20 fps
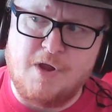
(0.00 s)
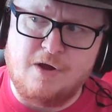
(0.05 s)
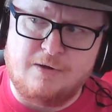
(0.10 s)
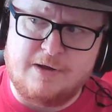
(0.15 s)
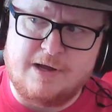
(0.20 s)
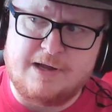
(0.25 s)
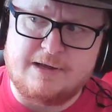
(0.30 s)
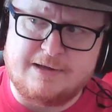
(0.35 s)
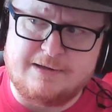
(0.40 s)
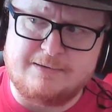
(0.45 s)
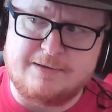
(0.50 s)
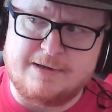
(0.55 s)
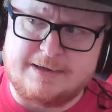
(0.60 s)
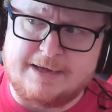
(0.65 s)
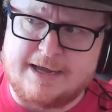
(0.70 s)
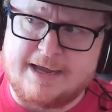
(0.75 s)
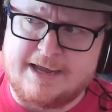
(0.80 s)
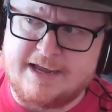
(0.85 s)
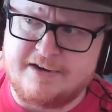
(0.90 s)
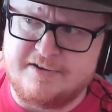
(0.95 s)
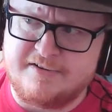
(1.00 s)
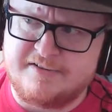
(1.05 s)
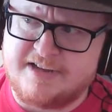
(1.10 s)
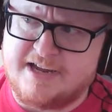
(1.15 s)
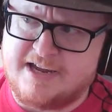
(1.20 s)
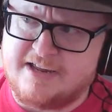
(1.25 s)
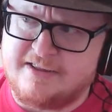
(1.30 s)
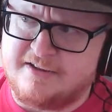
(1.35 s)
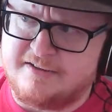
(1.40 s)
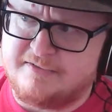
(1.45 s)
No, I
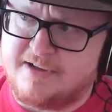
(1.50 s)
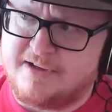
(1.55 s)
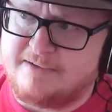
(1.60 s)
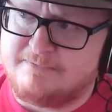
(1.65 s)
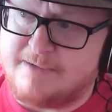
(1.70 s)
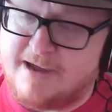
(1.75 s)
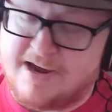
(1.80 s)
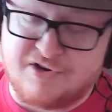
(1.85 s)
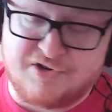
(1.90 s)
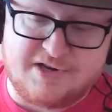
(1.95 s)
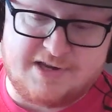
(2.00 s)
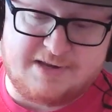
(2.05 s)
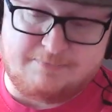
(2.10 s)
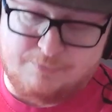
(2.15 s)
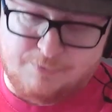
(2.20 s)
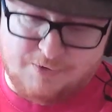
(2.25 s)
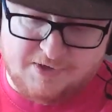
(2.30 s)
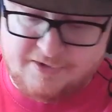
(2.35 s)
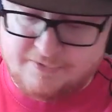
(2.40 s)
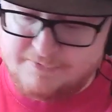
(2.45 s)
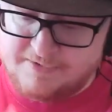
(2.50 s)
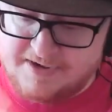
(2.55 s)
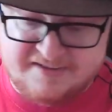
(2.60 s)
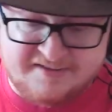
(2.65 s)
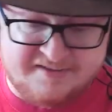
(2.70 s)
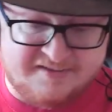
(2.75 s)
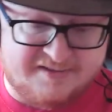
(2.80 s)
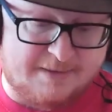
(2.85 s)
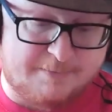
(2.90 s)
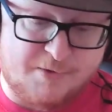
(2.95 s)
understand it. I actually, one of the
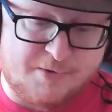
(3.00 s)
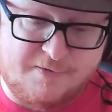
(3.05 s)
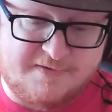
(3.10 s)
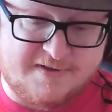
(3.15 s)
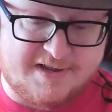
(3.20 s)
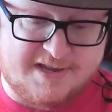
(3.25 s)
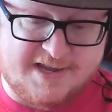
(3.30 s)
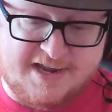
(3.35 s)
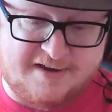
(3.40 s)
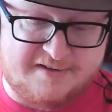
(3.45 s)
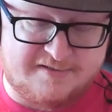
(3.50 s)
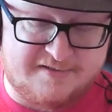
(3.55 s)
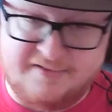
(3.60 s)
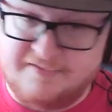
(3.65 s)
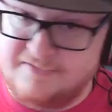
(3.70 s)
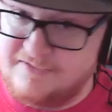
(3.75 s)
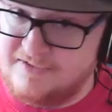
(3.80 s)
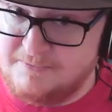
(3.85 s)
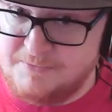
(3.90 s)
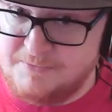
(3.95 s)
reasons I moved to Texas